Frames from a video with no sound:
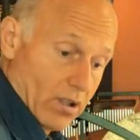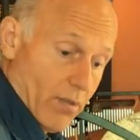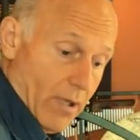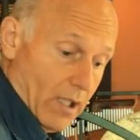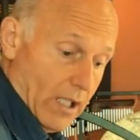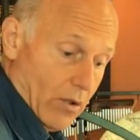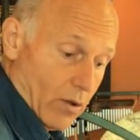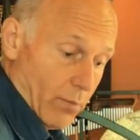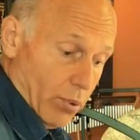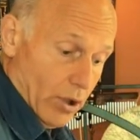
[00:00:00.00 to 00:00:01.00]
the belly up
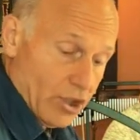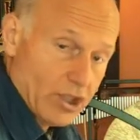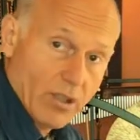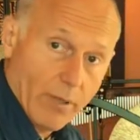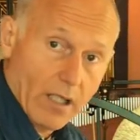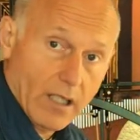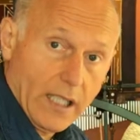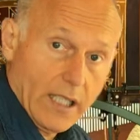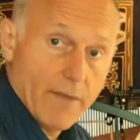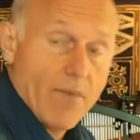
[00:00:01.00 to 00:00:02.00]
or push the belly
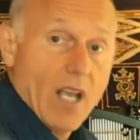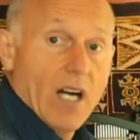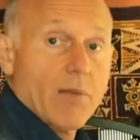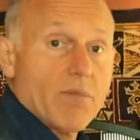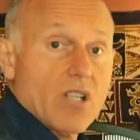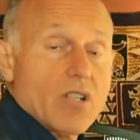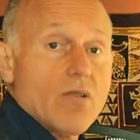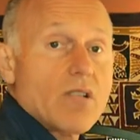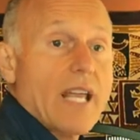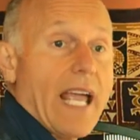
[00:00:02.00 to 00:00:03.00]
in. I'm just
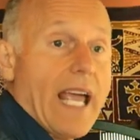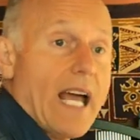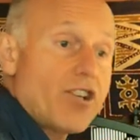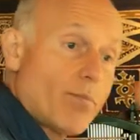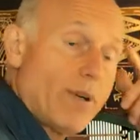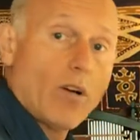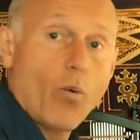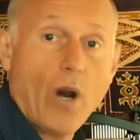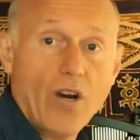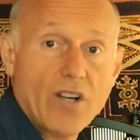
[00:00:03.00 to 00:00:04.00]
using the hand to bring
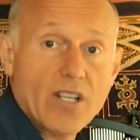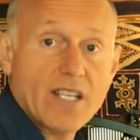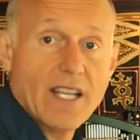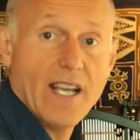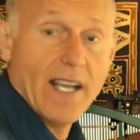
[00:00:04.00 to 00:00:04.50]
awareness